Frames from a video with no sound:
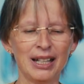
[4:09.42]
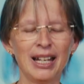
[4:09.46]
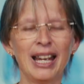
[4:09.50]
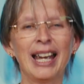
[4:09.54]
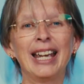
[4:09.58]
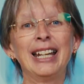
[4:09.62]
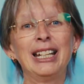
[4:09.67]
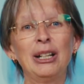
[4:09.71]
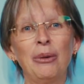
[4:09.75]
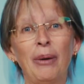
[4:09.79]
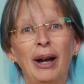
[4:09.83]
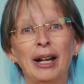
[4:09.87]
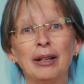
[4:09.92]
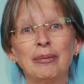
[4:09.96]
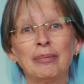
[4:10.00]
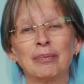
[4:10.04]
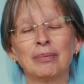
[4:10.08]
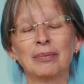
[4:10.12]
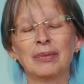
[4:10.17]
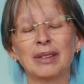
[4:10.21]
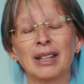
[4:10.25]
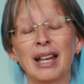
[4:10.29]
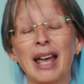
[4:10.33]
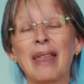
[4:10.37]
Anyway,
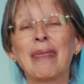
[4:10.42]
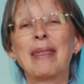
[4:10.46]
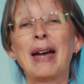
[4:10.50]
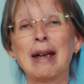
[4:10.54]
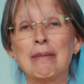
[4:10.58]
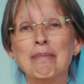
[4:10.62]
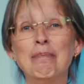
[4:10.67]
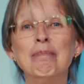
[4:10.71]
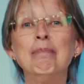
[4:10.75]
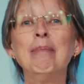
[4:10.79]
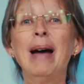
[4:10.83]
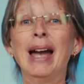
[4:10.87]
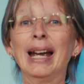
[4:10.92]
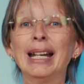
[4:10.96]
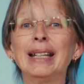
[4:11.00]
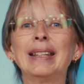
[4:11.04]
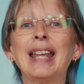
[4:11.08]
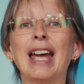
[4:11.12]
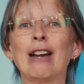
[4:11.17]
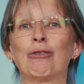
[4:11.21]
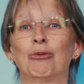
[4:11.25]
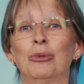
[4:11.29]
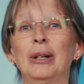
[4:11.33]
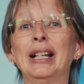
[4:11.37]
they made
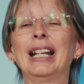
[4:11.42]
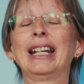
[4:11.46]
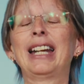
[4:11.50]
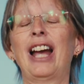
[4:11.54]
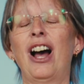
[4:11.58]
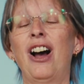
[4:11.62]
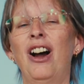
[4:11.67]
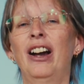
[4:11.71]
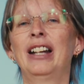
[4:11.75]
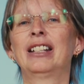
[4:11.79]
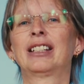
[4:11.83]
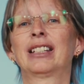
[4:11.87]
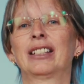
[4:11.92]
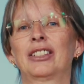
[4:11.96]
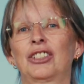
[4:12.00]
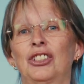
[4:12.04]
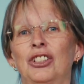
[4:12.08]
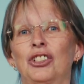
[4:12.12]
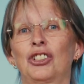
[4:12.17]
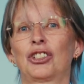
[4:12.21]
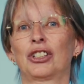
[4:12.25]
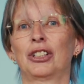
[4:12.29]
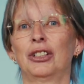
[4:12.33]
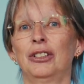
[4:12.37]
that really hard
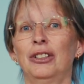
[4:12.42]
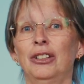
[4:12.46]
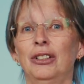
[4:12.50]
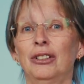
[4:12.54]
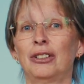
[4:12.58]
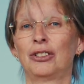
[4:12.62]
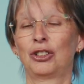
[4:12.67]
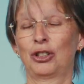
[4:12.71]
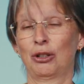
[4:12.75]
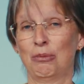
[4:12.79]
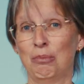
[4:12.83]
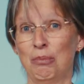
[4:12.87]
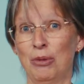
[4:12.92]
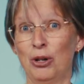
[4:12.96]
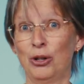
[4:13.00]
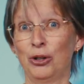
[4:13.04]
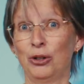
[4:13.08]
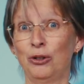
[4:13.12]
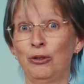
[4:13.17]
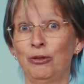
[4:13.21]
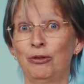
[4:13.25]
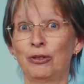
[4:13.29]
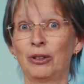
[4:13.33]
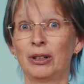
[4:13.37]
decision to
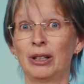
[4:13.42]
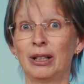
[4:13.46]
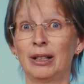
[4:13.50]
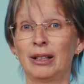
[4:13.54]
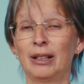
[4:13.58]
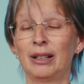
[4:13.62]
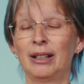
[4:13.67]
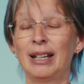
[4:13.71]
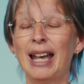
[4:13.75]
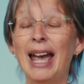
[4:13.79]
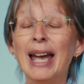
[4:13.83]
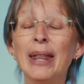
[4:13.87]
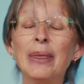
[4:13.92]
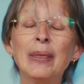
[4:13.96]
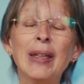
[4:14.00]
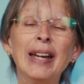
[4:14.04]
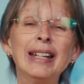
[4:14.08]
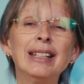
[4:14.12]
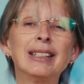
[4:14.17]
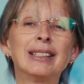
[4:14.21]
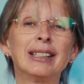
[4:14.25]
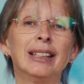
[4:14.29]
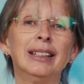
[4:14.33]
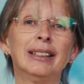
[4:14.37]
move, and they
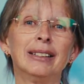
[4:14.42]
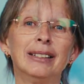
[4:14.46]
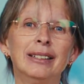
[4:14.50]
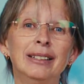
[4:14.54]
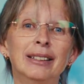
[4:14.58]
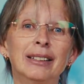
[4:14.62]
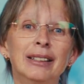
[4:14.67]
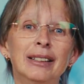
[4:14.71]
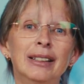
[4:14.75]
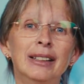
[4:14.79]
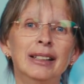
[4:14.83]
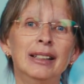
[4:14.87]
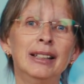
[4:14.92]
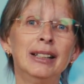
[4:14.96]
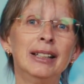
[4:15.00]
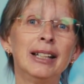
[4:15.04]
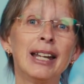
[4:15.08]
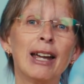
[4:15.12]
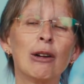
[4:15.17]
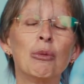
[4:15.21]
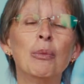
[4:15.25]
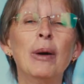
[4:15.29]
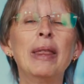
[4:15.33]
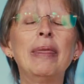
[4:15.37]
did.
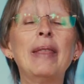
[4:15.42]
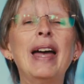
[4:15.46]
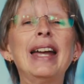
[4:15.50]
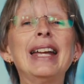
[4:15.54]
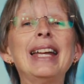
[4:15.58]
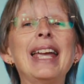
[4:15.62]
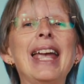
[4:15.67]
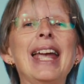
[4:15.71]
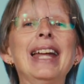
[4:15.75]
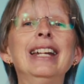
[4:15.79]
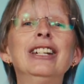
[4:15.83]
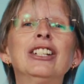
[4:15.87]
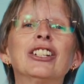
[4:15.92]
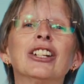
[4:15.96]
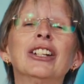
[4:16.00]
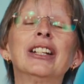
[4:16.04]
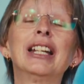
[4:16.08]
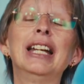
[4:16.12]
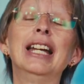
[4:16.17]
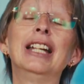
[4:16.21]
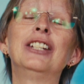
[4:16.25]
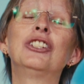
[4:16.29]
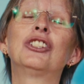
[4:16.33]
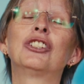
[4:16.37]
And when they entered
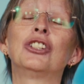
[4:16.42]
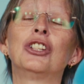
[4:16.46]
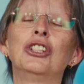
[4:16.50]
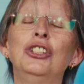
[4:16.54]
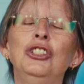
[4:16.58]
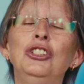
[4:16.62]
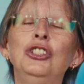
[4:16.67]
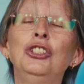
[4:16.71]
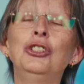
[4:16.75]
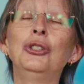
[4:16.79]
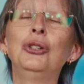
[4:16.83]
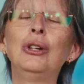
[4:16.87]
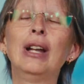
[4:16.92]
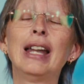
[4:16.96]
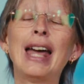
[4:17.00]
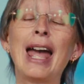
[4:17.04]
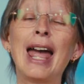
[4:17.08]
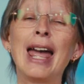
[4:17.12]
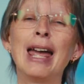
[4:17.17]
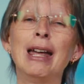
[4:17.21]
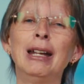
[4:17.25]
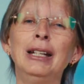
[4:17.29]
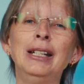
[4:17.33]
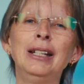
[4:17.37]
into the new
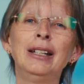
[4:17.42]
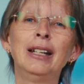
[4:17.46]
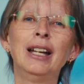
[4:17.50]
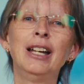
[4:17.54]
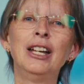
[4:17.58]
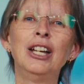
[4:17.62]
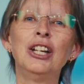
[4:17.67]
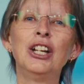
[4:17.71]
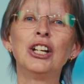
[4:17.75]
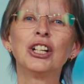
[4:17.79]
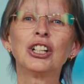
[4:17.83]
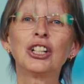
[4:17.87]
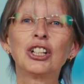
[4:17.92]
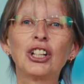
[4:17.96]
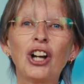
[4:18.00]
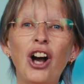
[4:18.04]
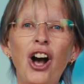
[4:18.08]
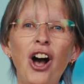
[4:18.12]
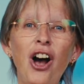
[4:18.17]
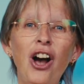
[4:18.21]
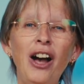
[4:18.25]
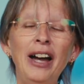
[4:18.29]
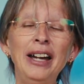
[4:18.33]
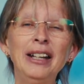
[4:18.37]
land,
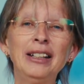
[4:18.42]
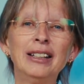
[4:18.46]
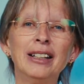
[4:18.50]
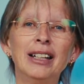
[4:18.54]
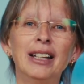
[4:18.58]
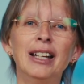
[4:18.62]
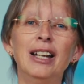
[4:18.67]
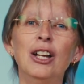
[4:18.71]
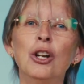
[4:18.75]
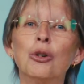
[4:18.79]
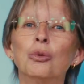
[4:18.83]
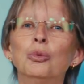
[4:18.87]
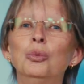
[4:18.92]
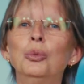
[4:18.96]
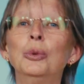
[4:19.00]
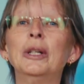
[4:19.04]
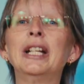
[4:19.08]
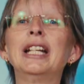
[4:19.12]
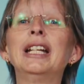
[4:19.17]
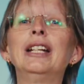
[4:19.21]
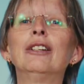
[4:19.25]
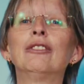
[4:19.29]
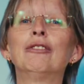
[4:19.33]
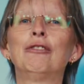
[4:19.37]
God
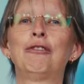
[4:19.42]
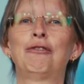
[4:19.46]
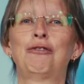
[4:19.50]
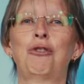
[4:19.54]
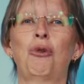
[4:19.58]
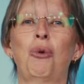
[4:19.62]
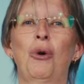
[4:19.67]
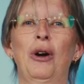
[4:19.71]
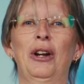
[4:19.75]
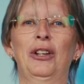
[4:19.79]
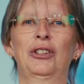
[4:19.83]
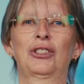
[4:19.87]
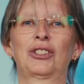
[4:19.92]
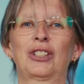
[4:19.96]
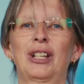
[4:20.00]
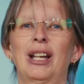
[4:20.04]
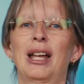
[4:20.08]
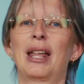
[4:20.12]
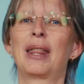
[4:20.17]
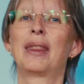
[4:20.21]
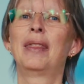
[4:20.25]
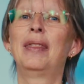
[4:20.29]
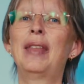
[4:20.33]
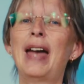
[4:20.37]
reinforced
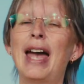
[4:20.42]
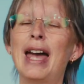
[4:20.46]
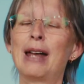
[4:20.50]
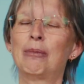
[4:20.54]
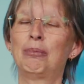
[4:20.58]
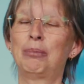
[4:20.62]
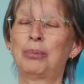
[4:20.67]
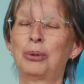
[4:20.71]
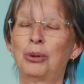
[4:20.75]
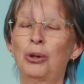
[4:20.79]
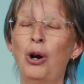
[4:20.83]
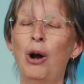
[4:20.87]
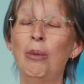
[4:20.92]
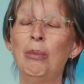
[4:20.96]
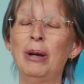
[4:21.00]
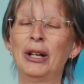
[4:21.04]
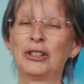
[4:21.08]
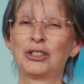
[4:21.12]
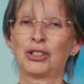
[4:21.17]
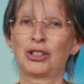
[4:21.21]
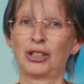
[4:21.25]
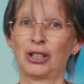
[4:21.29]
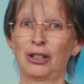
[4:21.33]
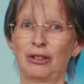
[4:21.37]
that
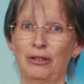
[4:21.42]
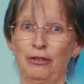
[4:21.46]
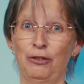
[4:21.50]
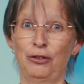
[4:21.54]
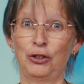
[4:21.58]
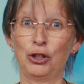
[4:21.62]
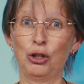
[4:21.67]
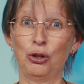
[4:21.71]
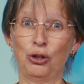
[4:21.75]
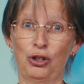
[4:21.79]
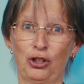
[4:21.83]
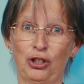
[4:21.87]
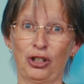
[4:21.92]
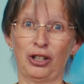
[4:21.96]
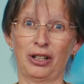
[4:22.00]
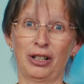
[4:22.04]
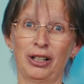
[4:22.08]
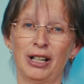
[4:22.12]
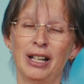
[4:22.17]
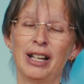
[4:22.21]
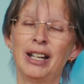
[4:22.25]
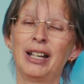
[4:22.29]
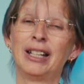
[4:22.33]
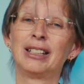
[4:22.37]
promised future
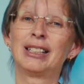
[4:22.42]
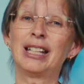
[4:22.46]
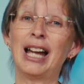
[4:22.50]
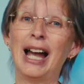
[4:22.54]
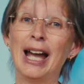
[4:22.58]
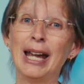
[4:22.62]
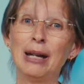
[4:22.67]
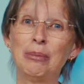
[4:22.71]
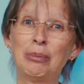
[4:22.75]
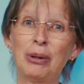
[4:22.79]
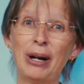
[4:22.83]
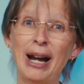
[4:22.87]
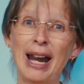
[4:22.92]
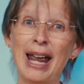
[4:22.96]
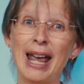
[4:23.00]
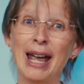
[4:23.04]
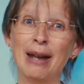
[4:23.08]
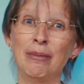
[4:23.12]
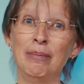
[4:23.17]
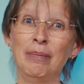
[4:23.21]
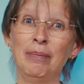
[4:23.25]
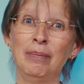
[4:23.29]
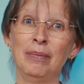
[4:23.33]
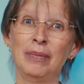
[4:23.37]
to
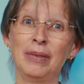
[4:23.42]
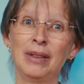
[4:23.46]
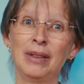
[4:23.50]
Abraham